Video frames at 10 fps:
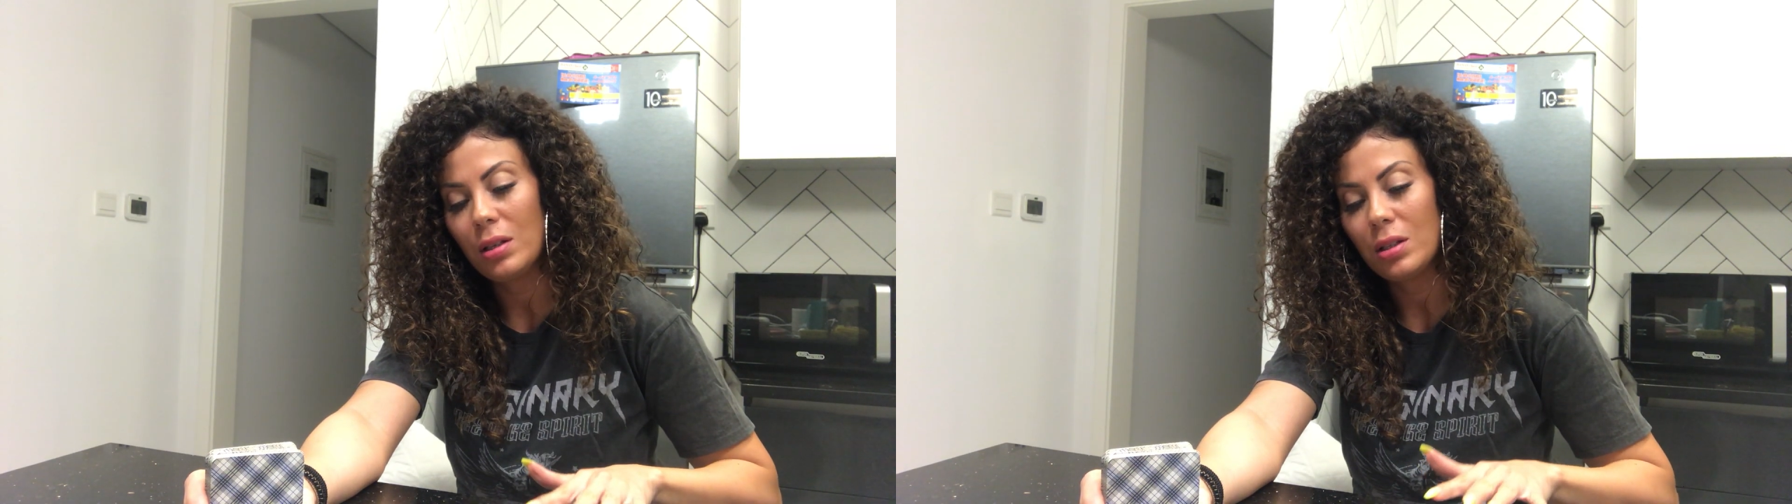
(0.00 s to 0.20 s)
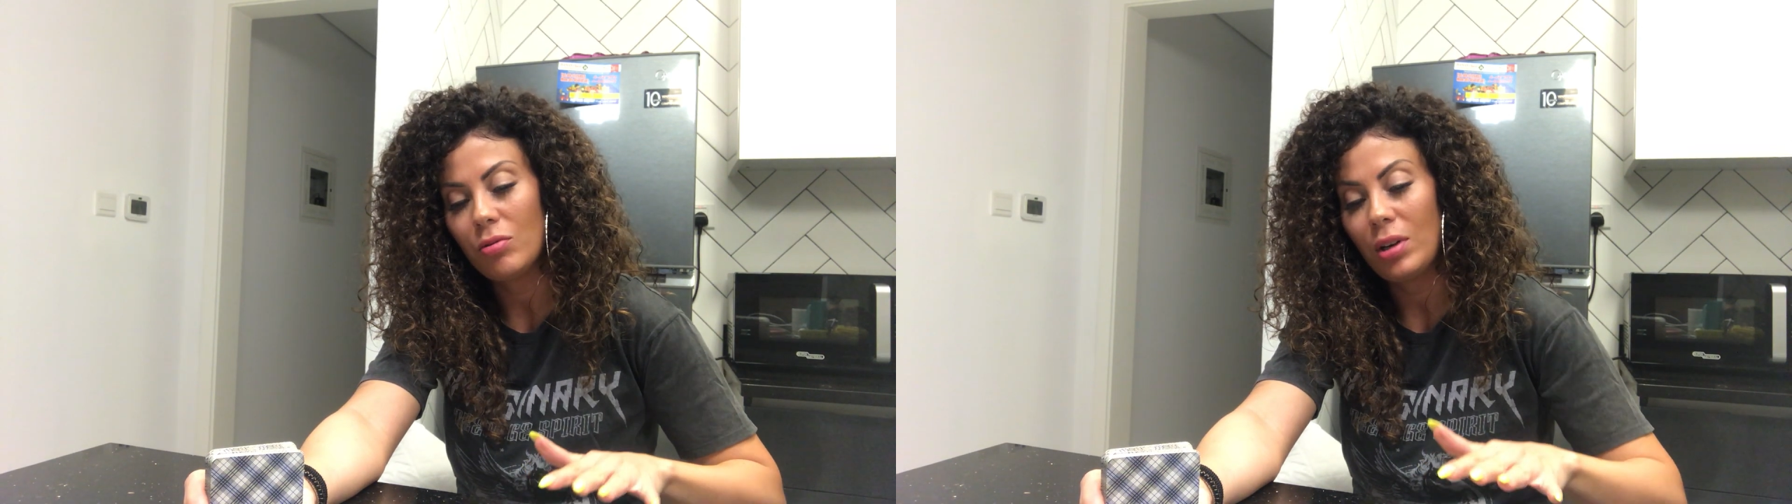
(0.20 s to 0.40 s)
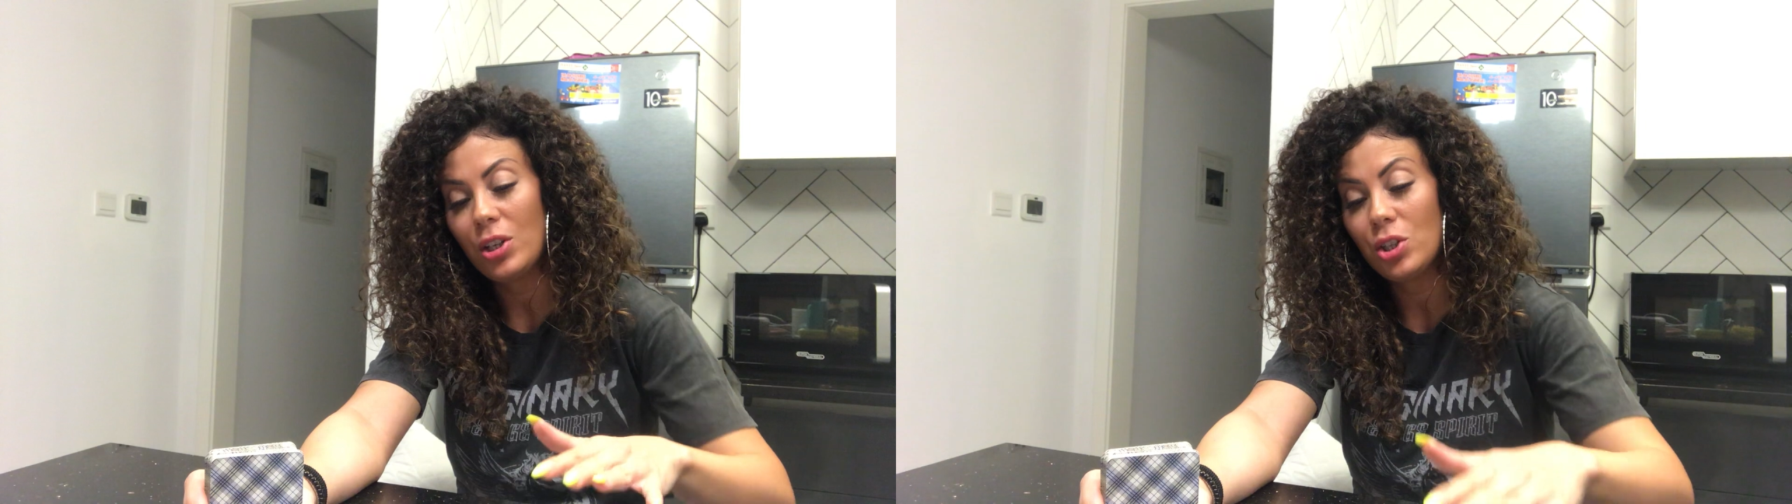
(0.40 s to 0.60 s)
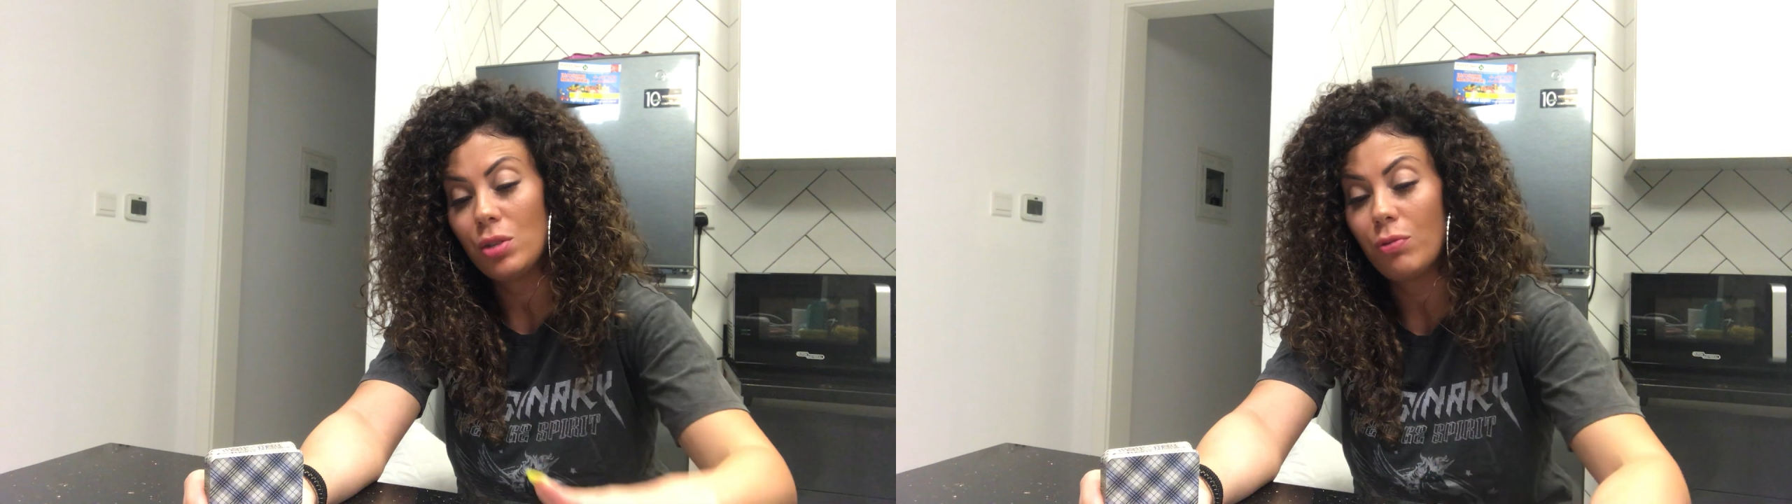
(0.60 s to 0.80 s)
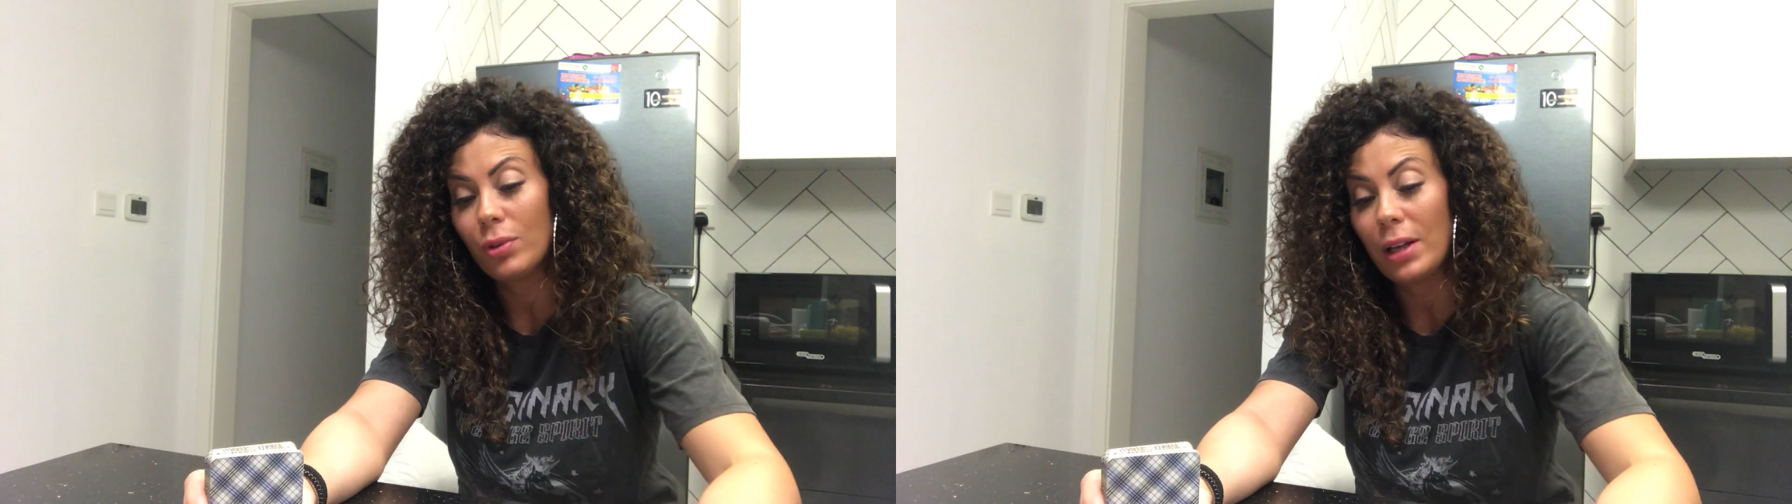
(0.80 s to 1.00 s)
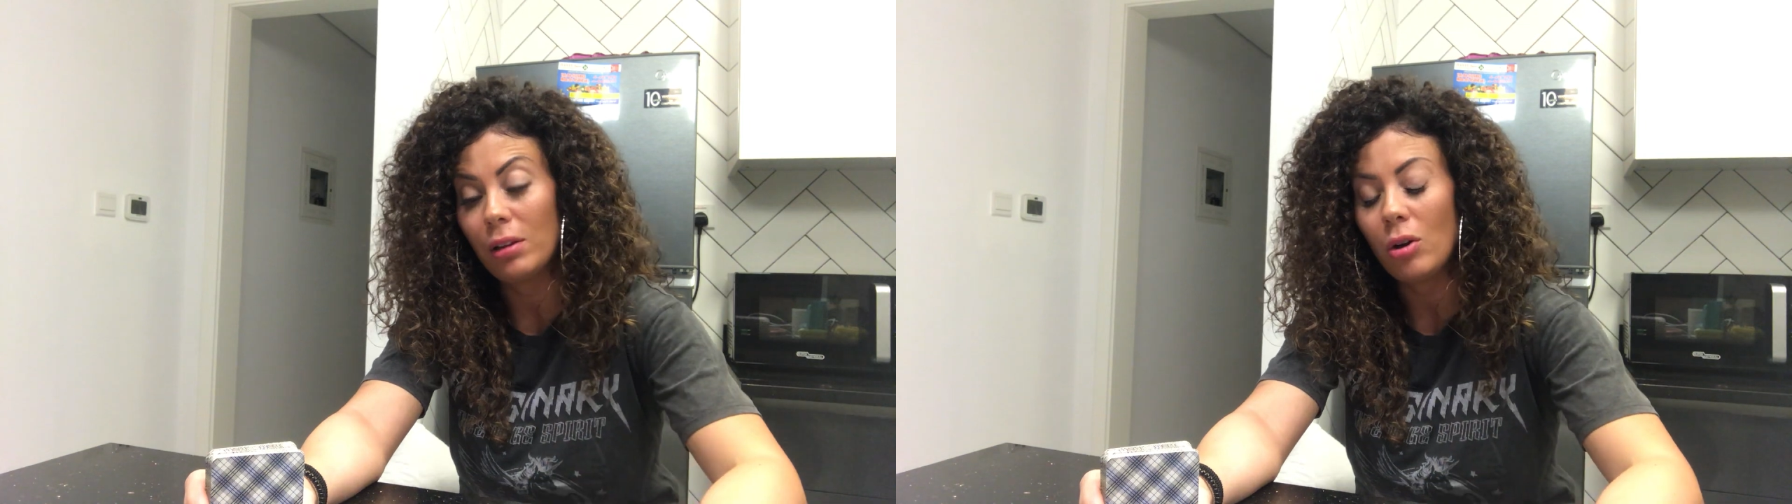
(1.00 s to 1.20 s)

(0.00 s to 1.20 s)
in this relationship for that